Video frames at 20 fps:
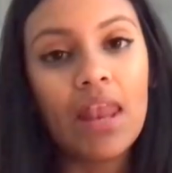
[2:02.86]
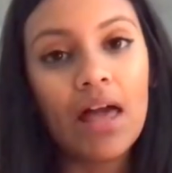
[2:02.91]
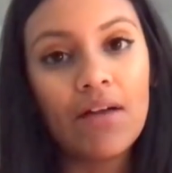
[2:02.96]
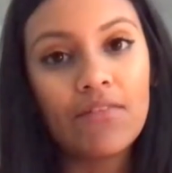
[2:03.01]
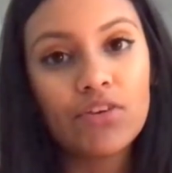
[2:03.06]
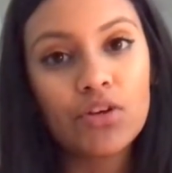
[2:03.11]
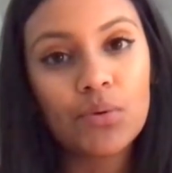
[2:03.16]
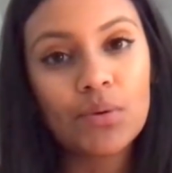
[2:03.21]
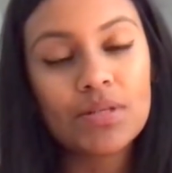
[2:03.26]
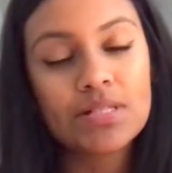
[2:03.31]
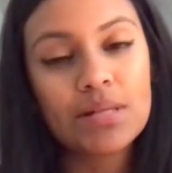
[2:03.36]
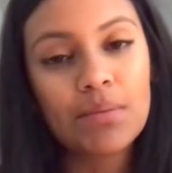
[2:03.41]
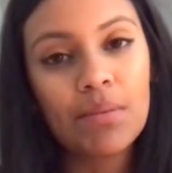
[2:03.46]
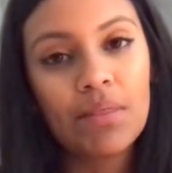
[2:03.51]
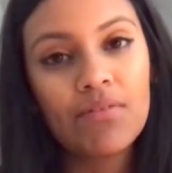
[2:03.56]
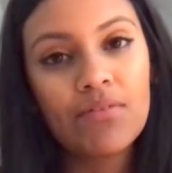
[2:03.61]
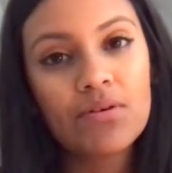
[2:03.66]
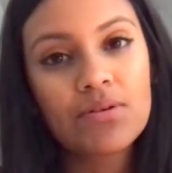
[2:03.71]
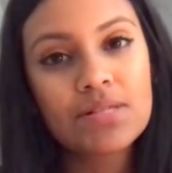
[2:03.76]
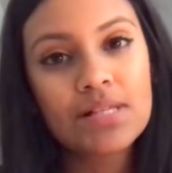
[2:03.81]
then afterwards, I
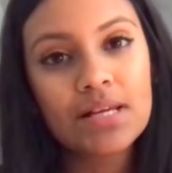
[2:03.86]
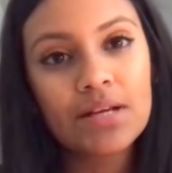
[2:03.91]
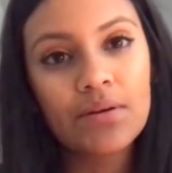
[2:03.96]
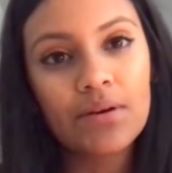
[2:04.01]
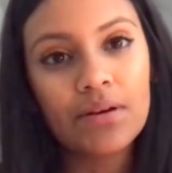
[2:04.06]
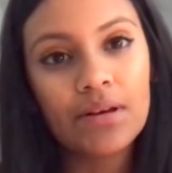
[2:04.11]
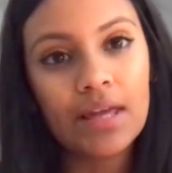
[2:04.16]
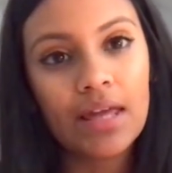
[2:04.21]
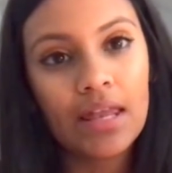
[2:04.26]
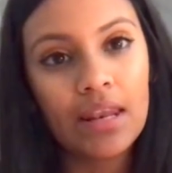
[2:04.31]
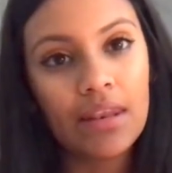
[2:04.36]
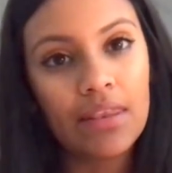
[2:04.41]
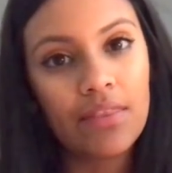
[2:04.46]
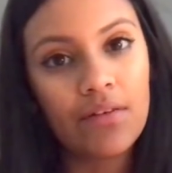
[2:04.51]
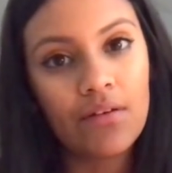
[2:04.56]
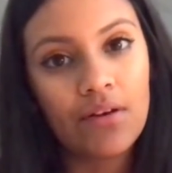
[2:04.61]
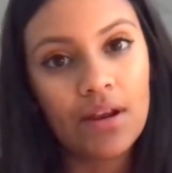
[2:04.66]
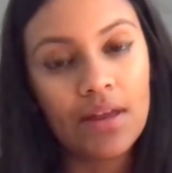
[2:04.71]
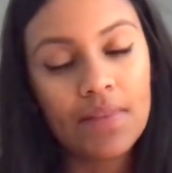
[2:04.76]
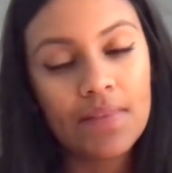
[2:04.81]
believe it was like around
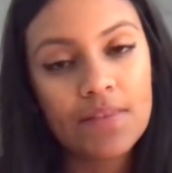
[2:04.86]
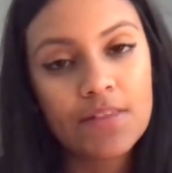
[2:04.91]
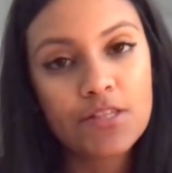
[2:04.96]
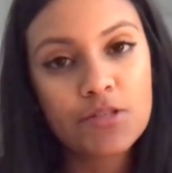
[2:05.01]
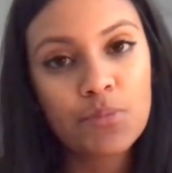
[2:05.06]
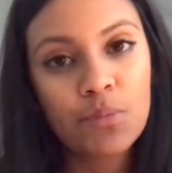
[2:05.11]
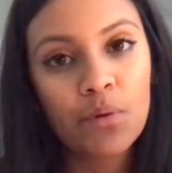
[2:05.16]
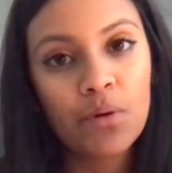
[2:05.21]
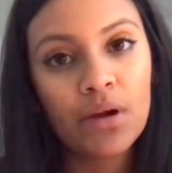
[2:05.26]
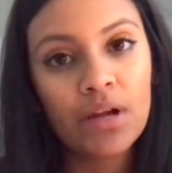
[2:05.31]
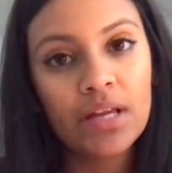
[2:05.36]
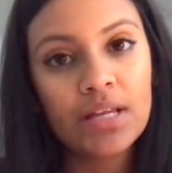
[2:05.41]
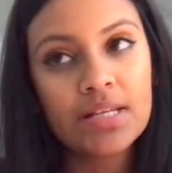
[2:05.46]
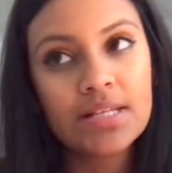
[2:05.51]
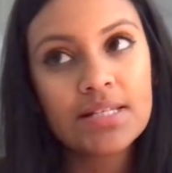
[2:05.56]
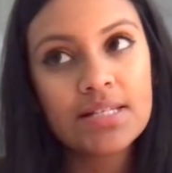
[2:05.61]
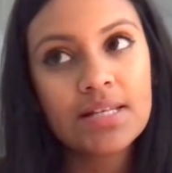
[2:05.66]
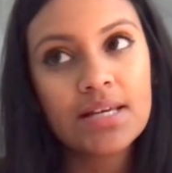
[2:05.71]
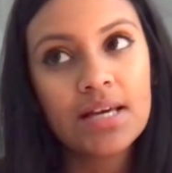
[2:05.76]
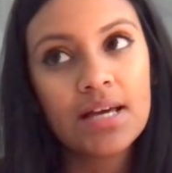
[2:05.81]
8:30 at this
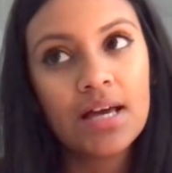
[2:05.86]
point,